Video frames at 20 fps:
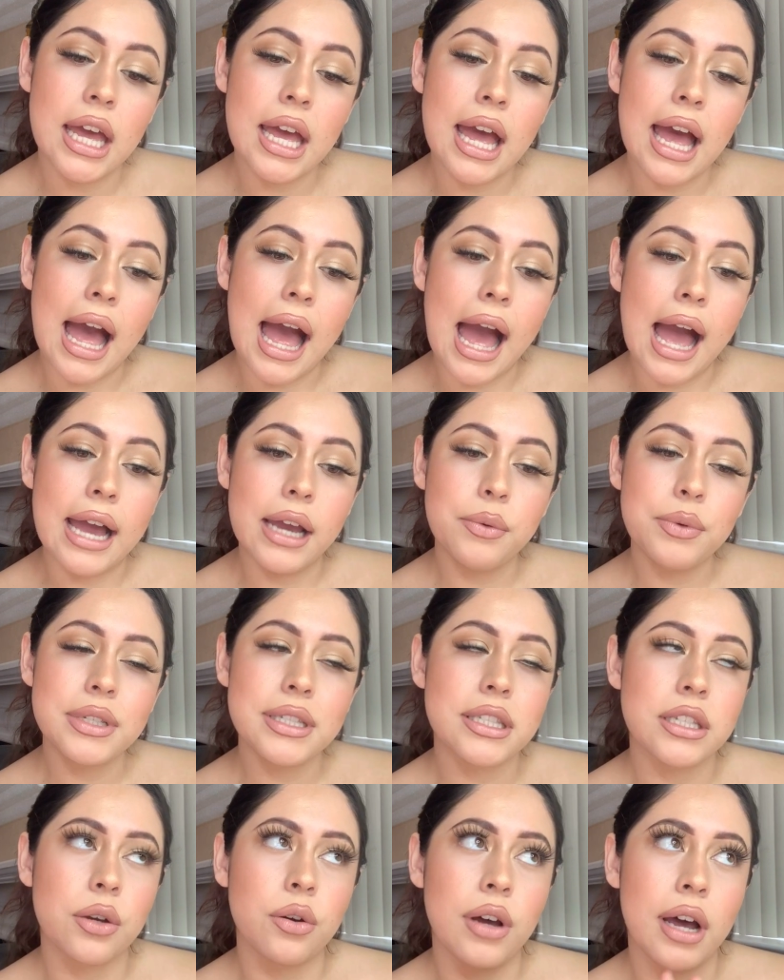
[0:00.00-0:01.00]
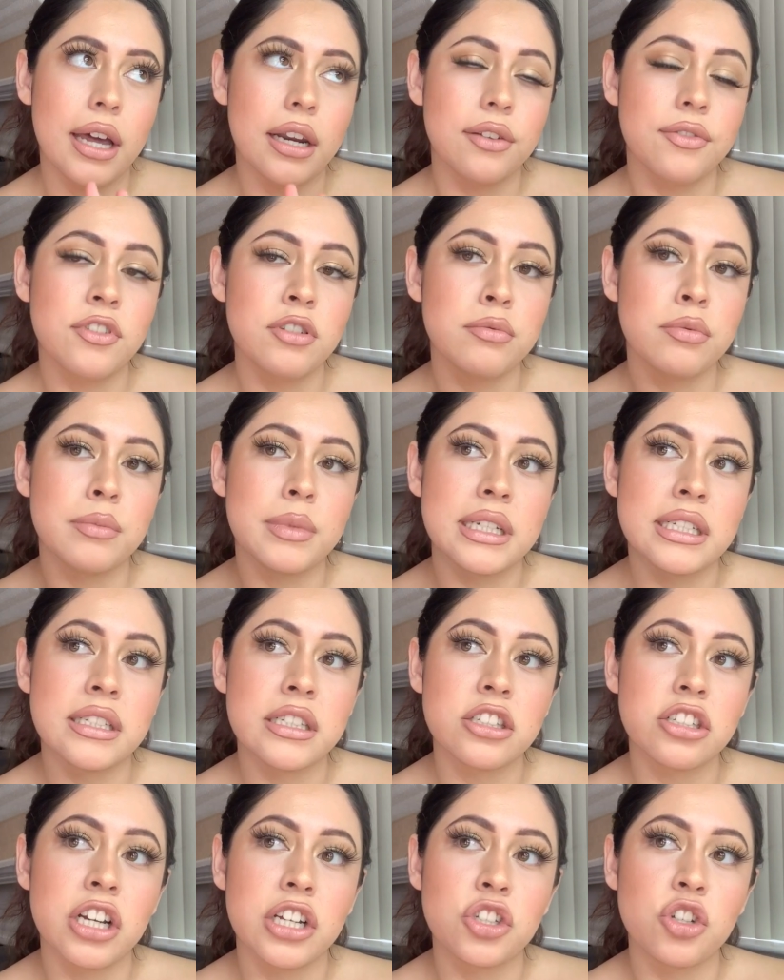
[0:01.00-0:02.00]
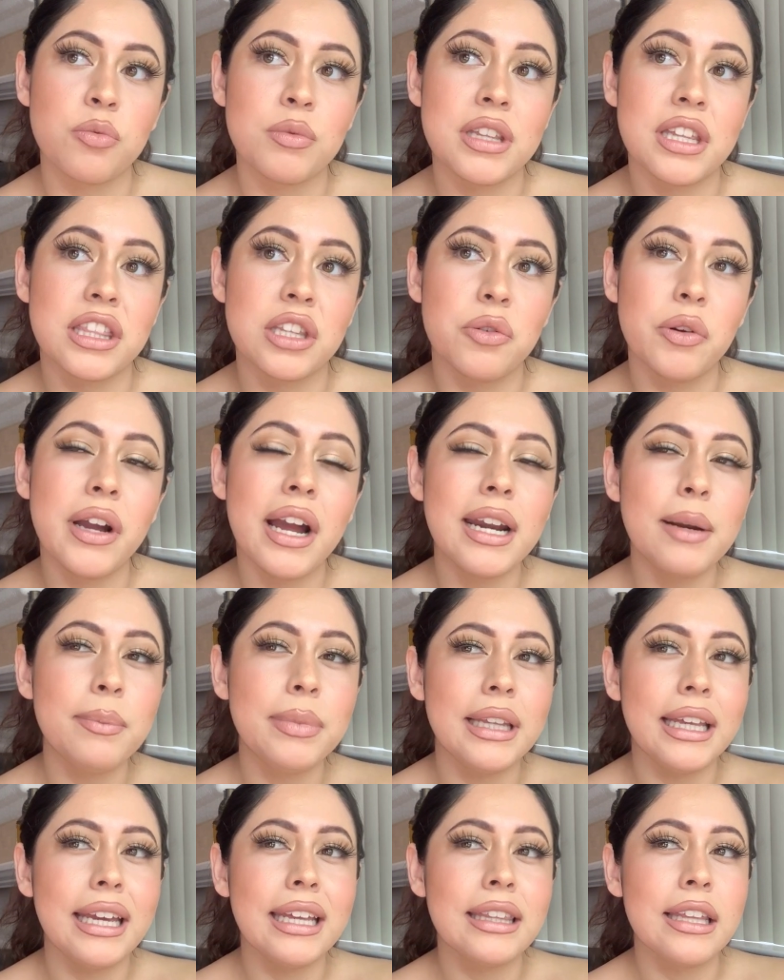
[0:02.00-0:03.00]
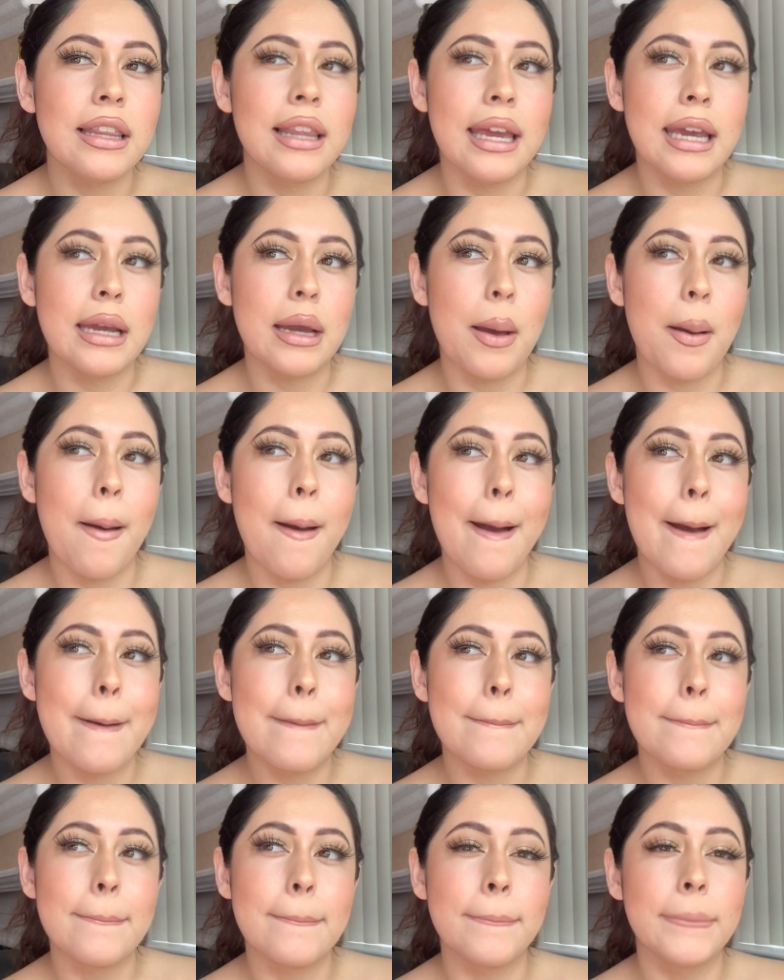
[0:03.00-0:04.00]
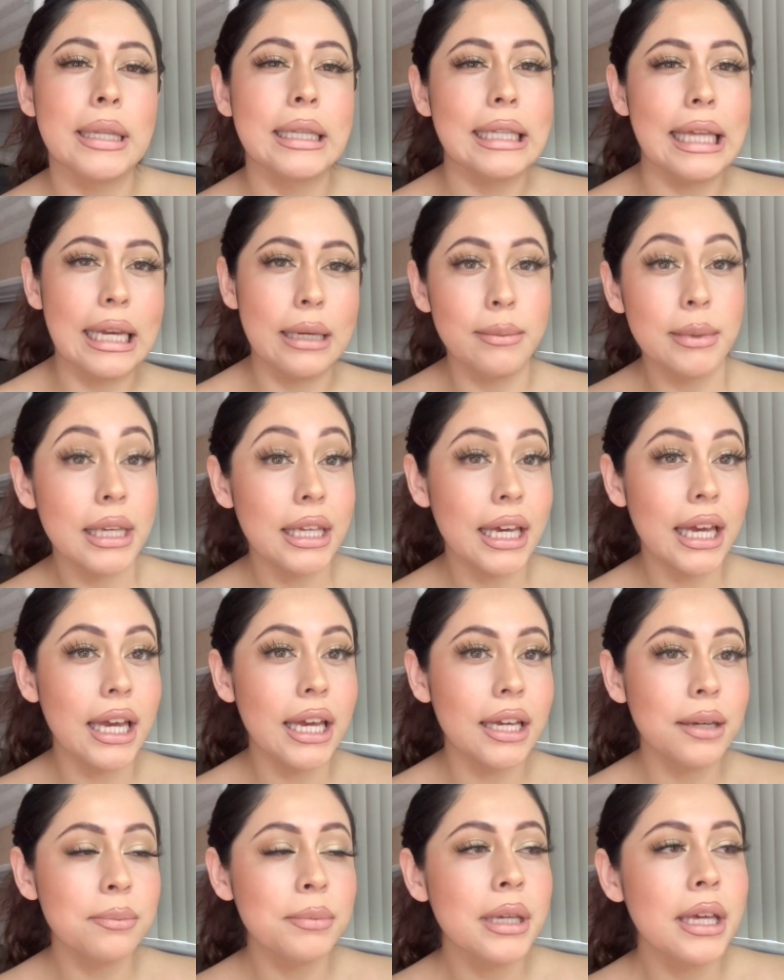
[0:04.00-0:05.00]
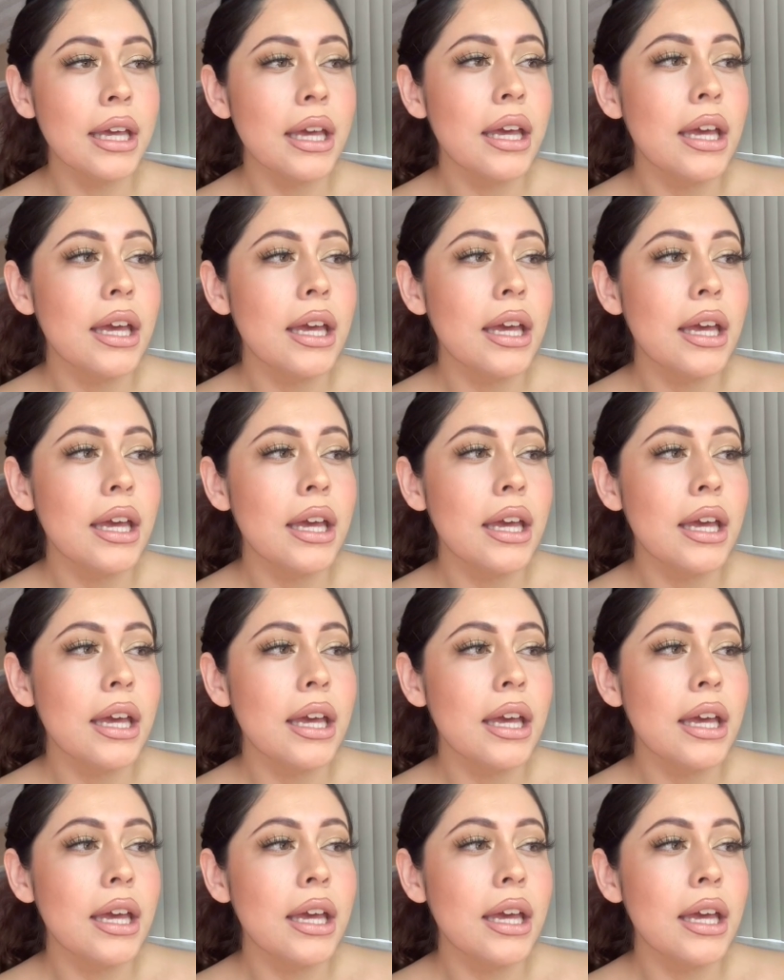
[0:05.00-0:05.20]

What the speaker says: I was so out of it, but my sister had told me that they were kind of playing the like blaming game.